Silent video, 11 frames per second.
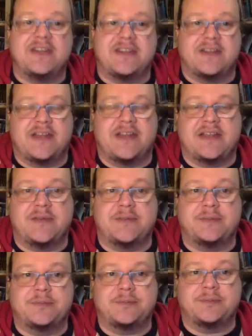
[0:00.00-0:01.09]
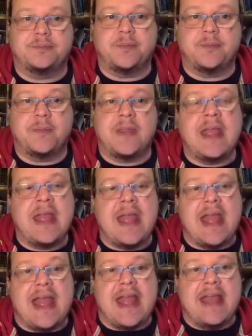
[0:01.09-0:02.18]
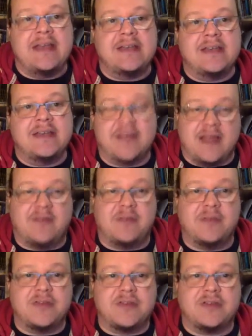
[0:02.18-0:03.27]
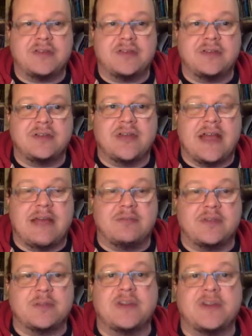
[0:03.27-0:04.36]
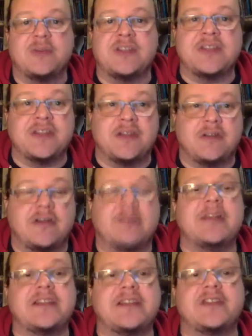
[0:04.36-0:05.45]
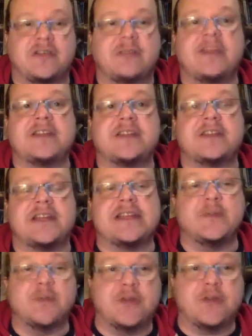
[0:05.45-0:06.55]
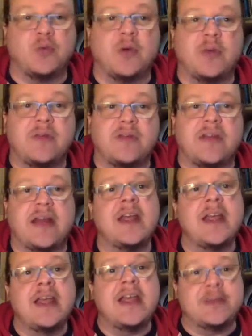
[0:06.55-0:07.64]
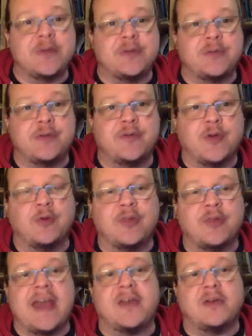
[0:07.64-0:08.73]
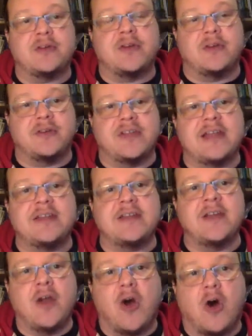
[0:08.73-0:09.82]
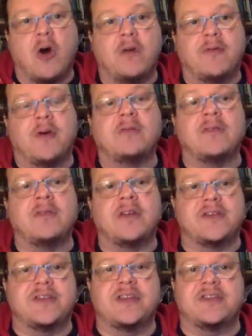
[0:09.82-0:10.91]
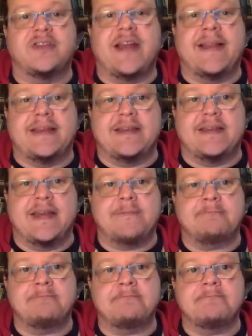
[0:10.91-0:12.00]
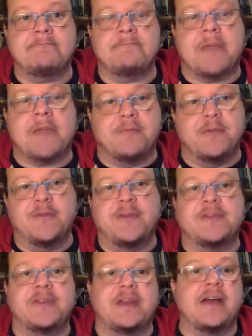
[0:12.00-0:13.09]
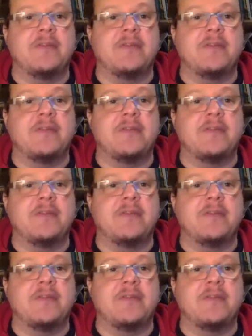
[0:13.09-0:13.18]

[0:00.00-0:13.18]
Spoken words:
successful? And the government's response was it's extremely successful, because what we've done is we've moved all the adult content off of the Australian internet. We've moved it to